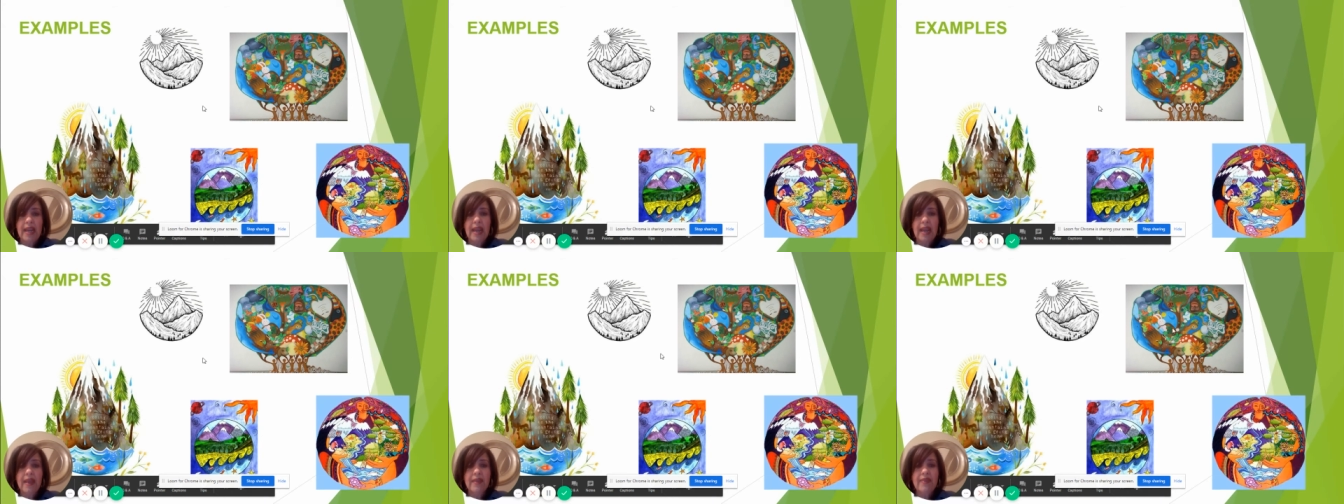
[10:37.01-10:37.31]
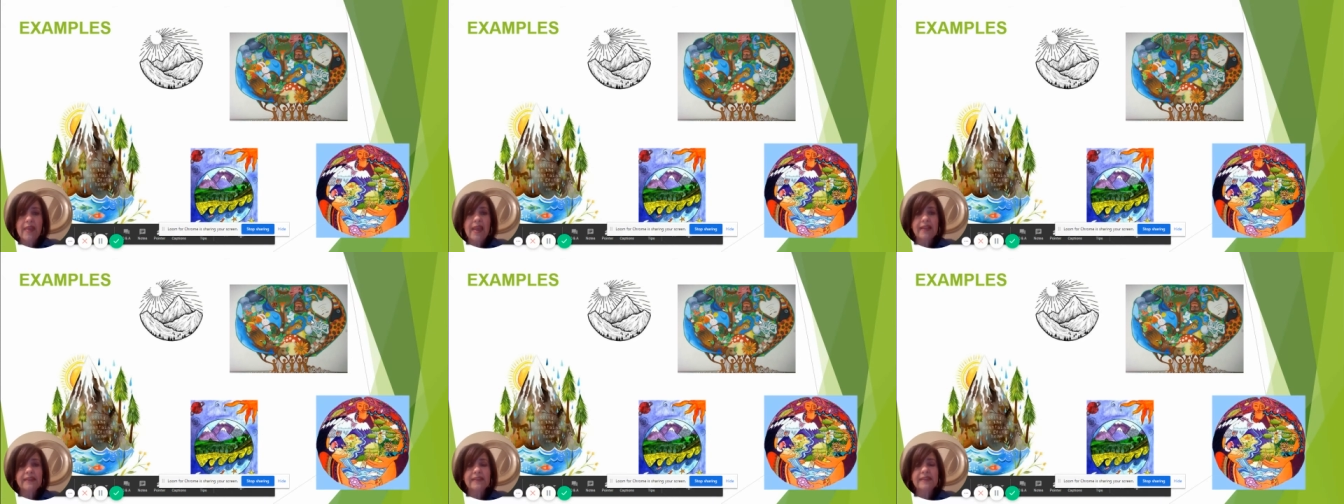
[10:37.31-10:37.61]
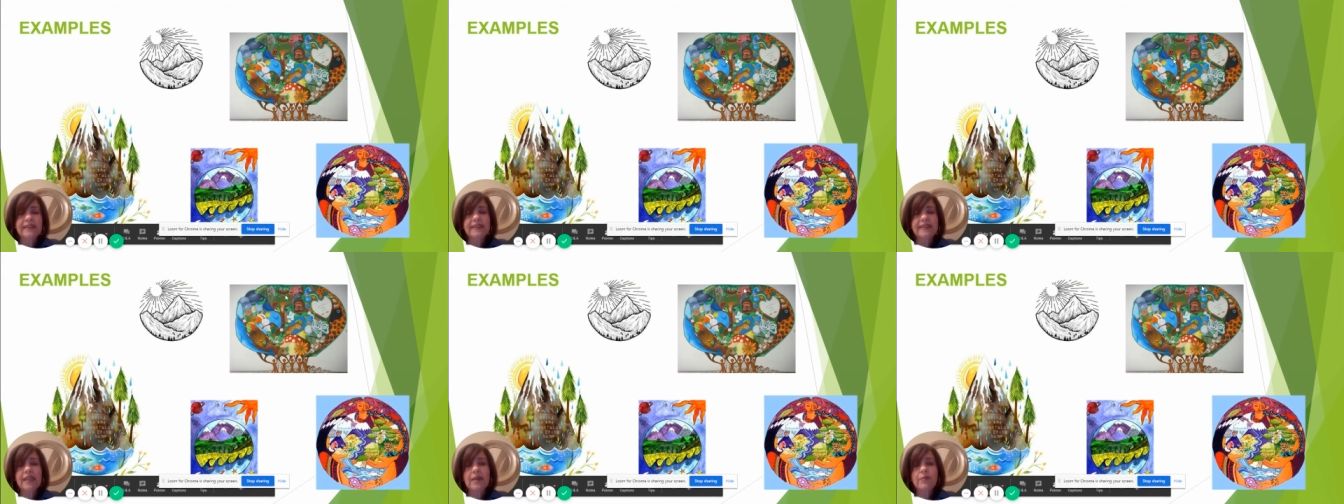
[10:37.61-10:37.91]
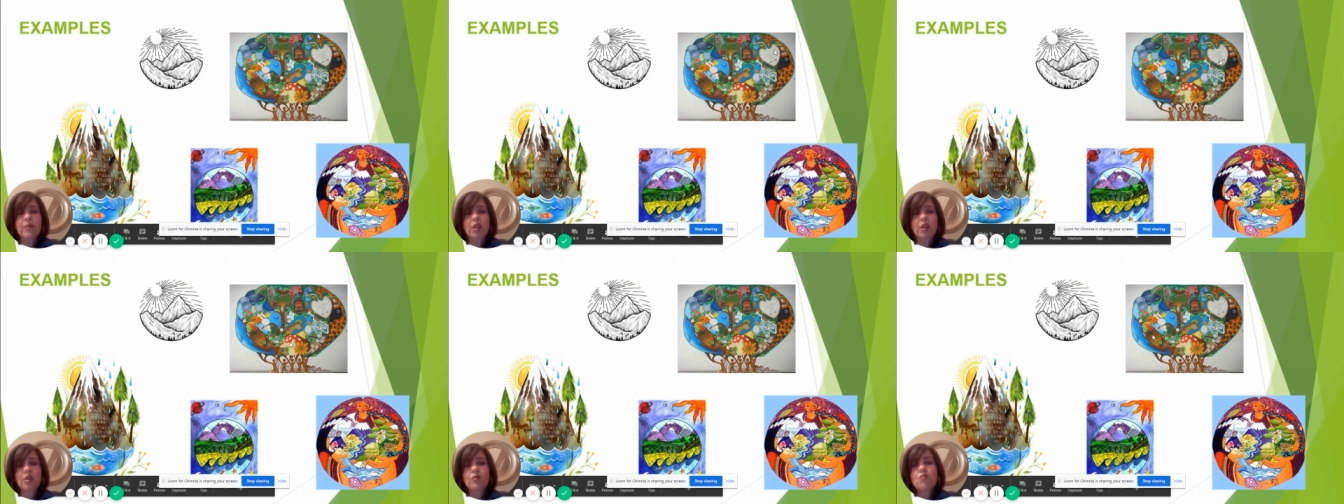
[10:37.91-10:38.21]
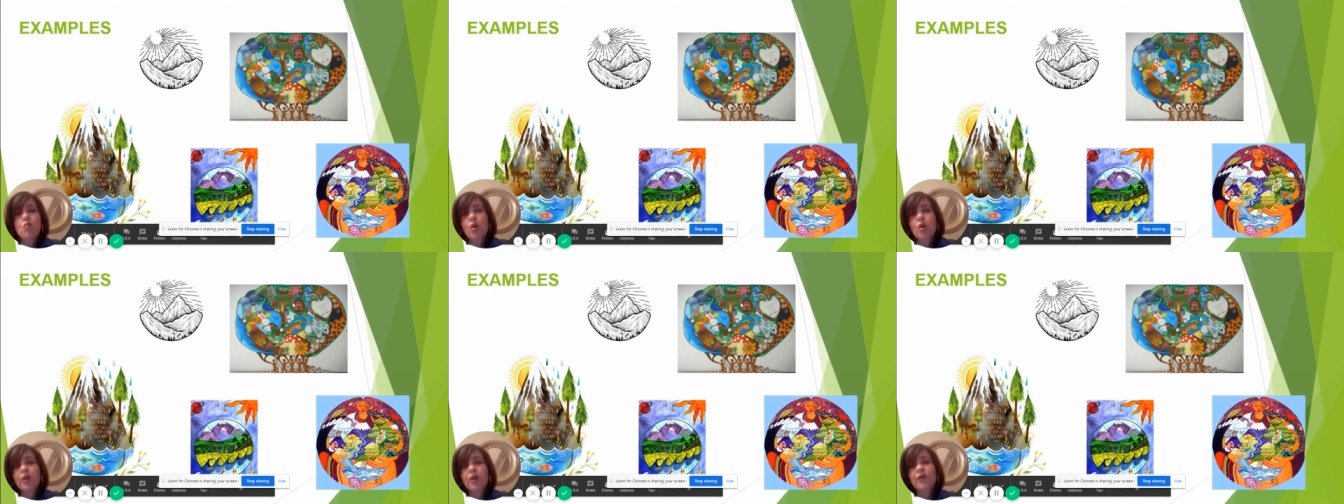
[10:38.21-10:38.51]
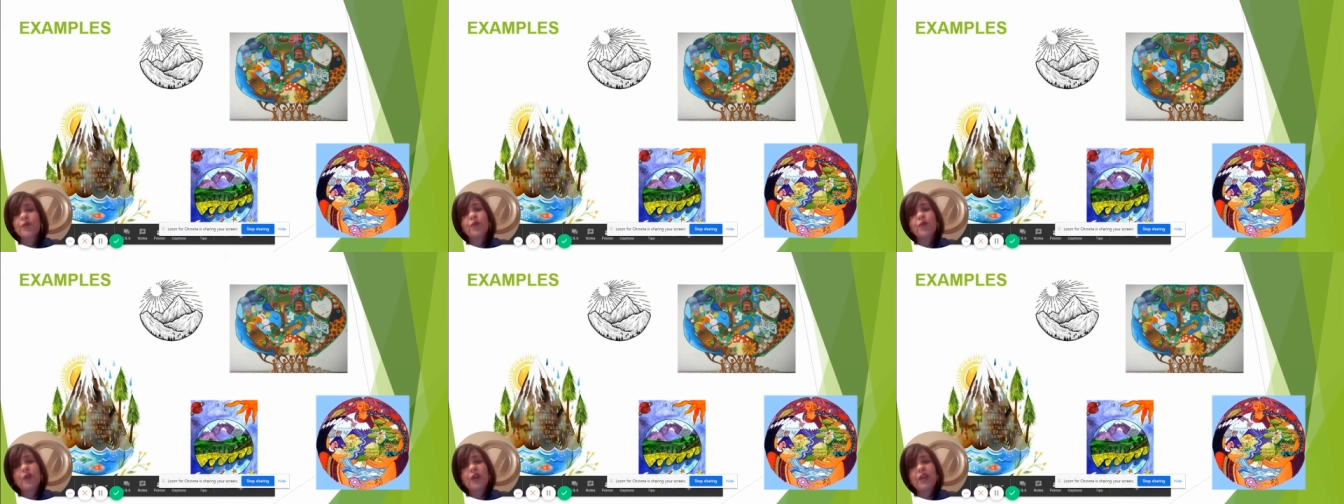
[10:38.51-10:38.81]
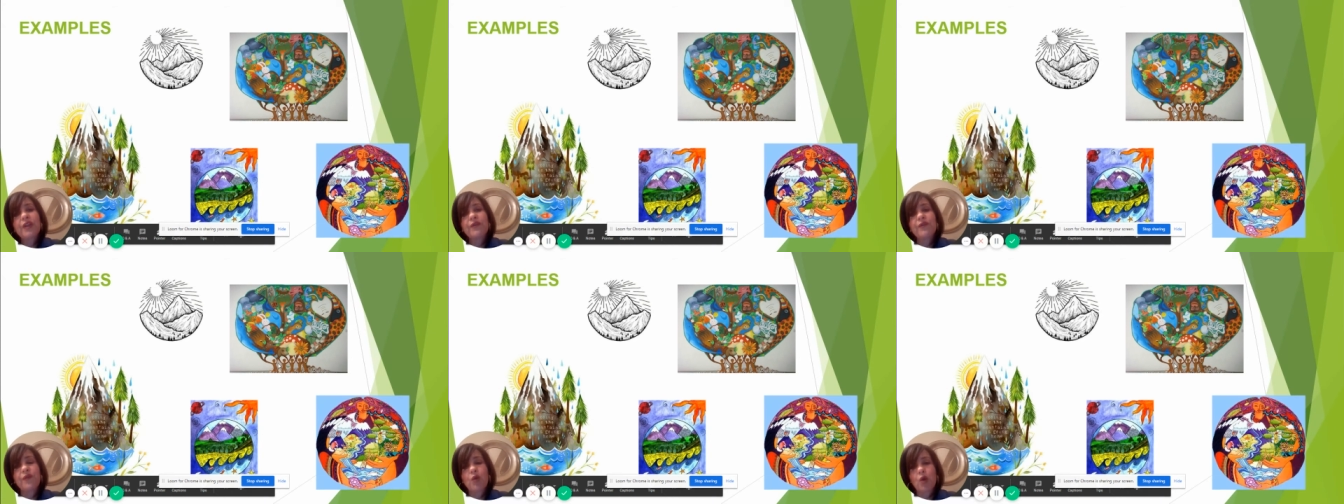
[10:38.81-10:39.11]
and then some that are more
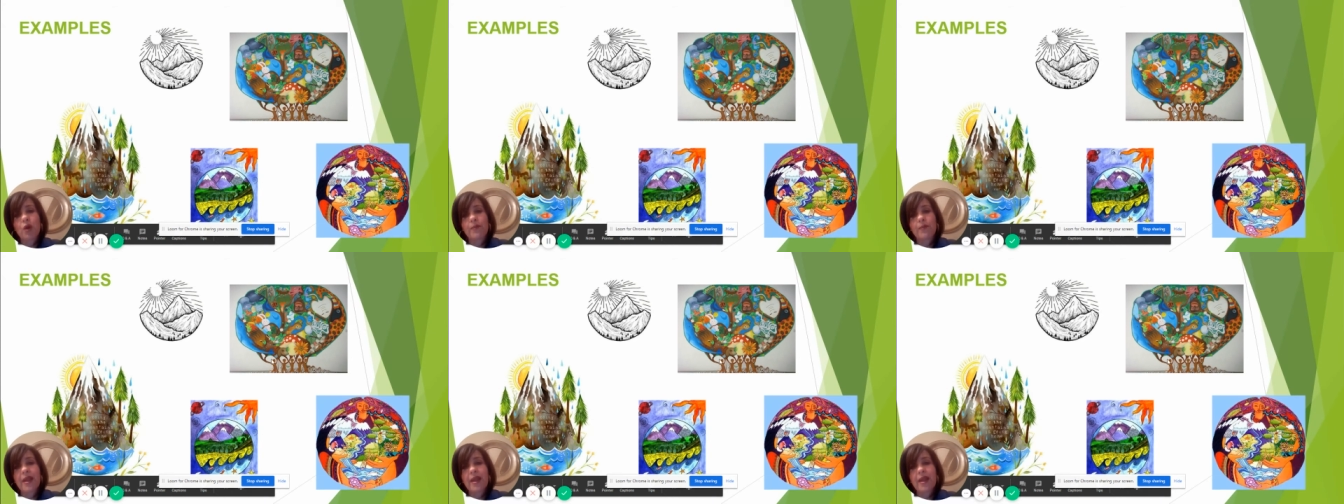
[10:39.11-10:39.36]
free form,